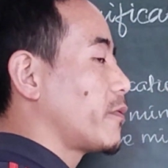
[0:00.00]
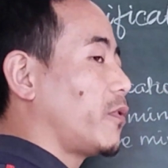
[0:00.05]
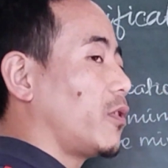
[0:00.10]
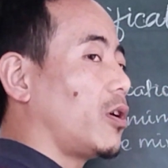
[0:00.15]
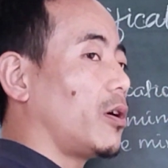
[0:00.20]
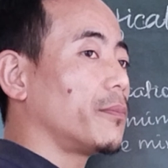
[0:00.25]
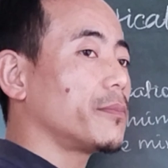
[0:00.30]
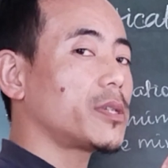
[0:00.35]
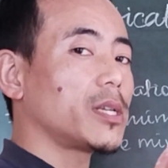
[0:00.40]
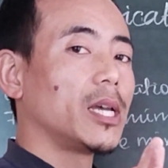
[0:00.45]

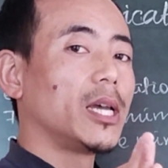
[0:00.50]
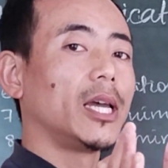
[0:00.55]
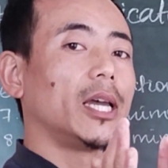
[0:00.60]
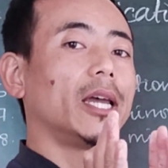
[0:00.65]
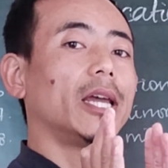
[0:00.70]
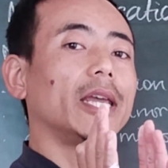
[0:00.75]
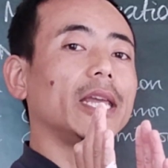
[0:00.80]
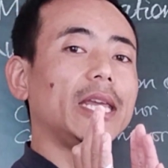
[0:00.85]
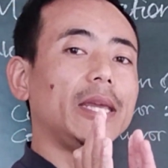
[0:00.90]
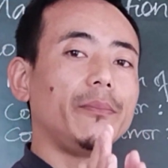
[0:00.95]
forms
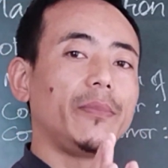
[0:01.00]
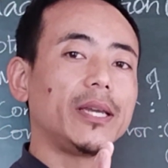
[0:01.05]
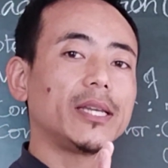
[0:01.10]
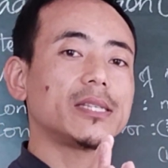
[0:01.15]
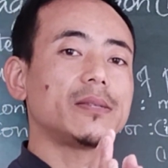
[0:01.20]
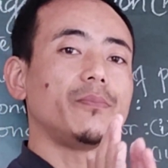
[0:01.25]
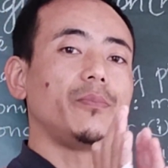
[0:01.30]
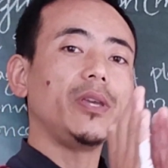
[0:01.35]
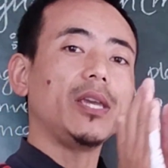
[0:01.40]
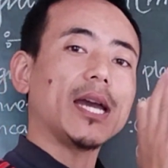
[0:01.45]

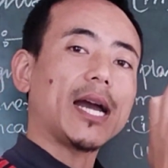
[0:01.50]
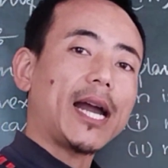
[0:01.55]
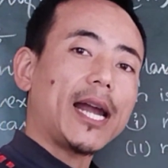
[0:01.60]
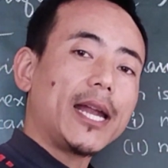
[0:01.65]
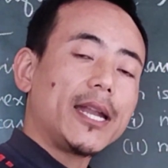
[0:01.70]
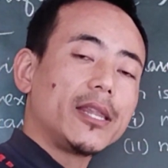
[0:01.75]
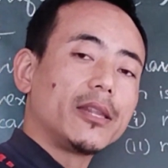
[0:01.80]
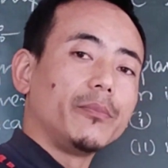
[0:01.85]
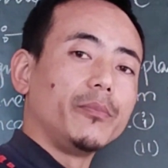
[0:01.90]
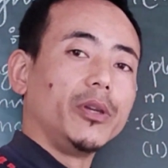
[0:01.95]
image
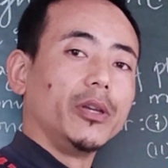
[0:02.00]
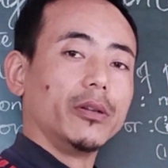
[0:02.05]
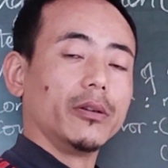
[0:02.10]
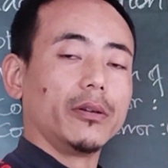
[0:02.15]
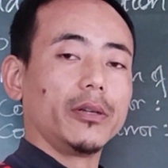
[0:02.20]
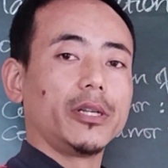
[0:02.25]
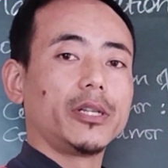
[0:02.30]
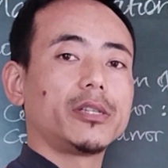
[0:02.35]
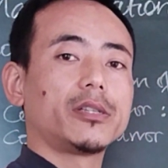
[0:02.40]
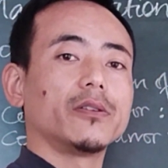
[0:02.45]
behind the mirror.
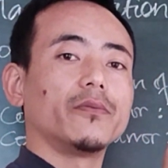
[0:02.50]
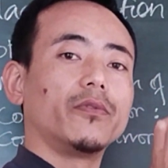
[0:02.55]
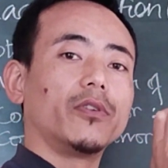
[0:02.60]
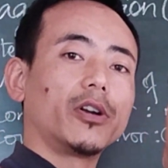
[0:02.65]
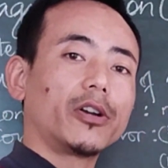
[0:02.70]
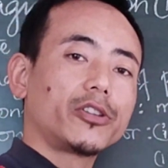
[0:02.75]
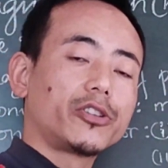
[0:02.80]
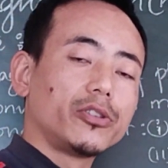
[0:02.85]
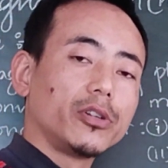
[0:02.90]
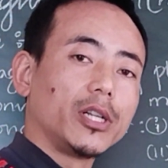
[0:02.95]
It is a
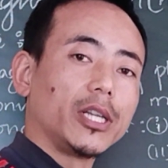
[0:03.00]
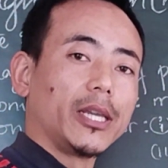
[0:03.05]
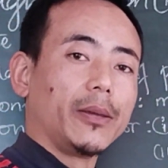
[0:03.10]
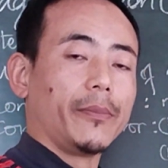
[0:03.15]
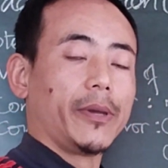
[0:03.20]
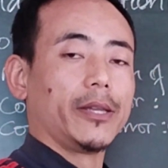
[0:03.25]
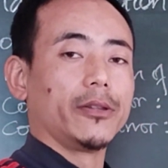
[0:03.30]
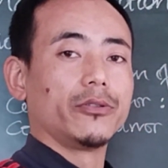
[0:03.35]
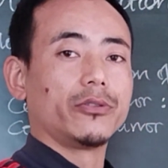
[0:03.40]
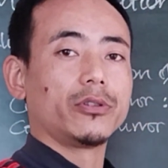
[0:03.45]
virtual
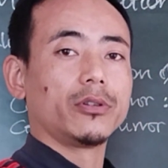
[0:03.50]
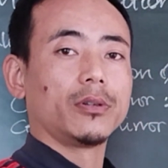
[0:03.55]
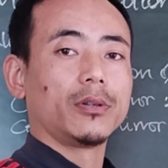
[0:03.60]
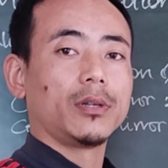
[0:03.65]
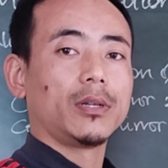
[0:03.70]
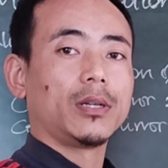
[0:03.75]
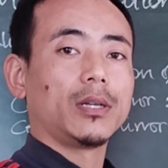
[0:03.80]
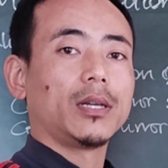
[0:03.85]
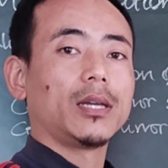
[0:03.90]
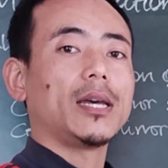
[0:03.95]
image,
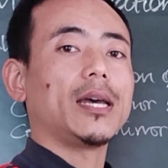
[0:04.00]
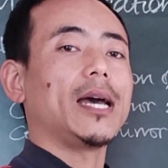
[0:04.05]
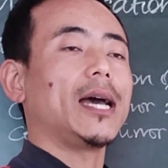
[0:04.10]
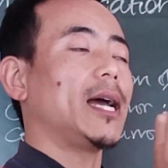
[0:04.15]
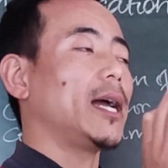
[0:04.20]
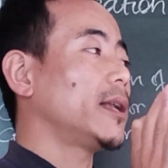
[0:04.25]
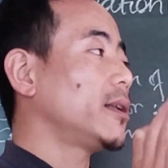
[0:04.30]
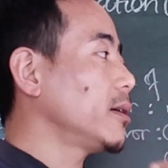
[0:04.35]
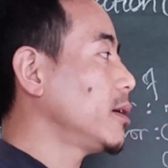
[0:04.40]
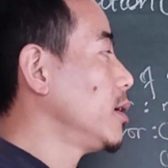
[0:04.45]

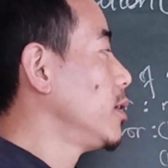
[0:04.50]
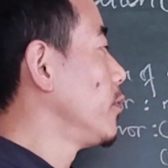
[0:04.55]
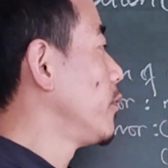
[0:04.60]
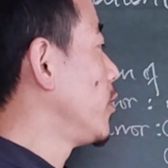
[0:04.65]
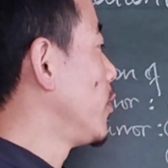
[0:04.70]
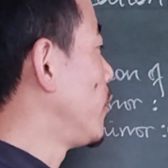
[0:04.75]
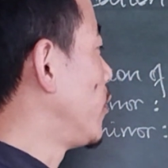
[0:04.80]
and for